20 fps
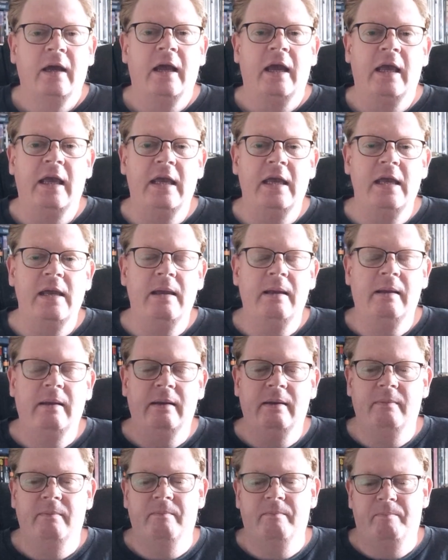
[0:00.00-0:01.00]
he
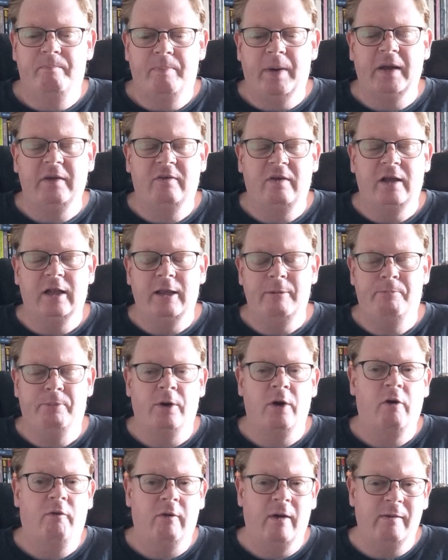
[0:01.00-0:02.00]
basically
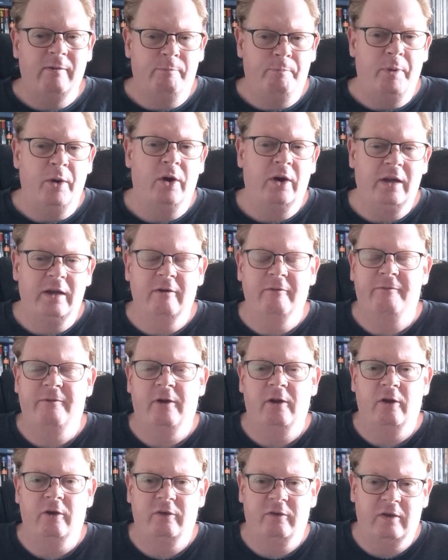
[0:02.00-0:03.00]
programs Bertie to
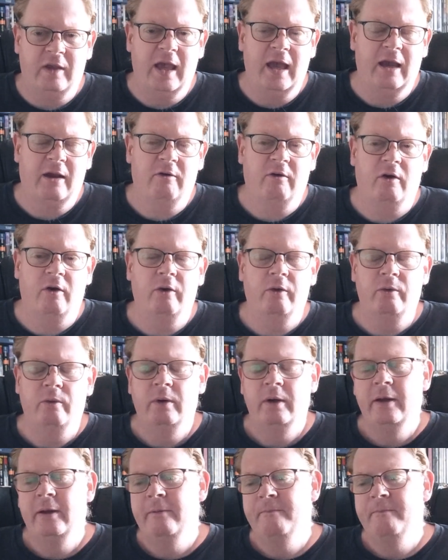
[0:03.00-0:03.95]
follow Scarecrow